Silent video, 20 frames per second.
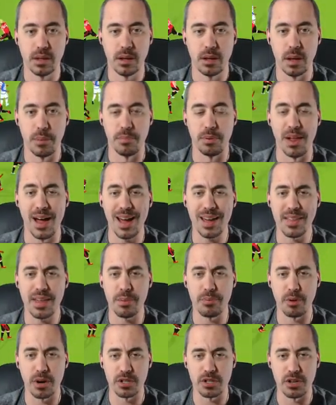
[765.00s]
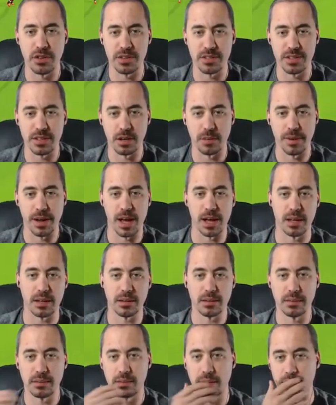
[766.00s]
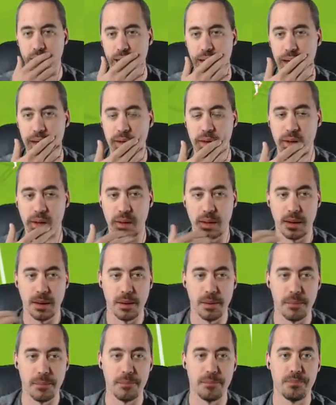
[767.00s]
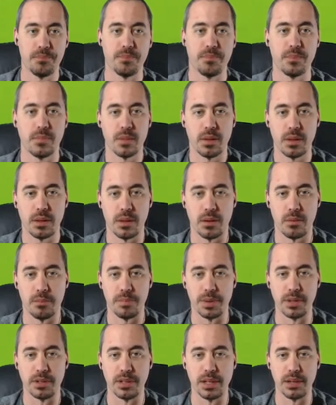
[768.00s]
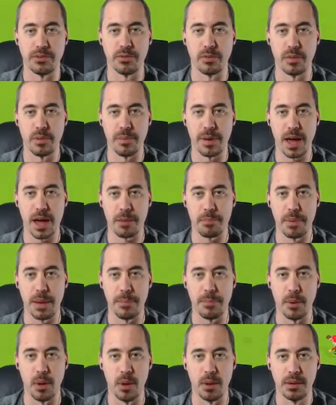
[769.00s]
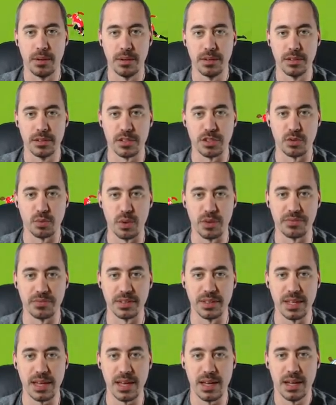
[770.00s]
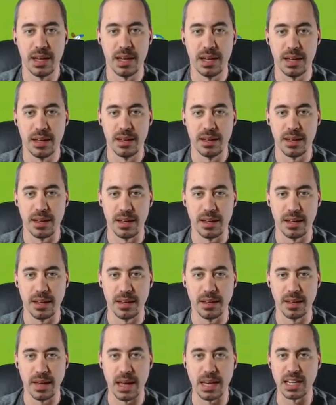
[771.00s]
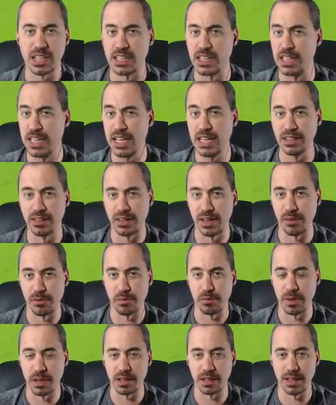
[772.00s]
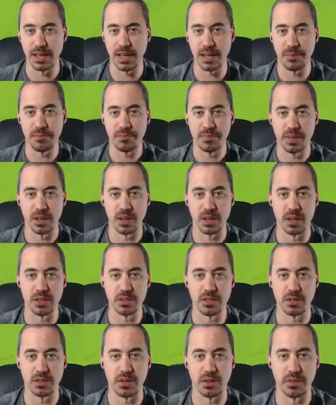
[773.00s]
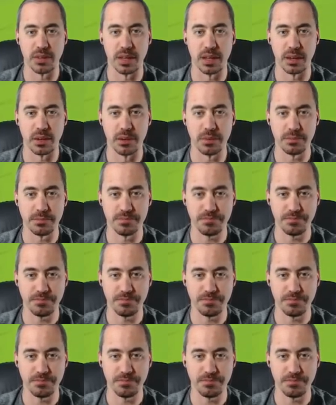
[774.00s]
Applying that pressure to the center back. Okay. They're building from the back, people. Swiftly and cleanly with McLean. Gunter on the yellow.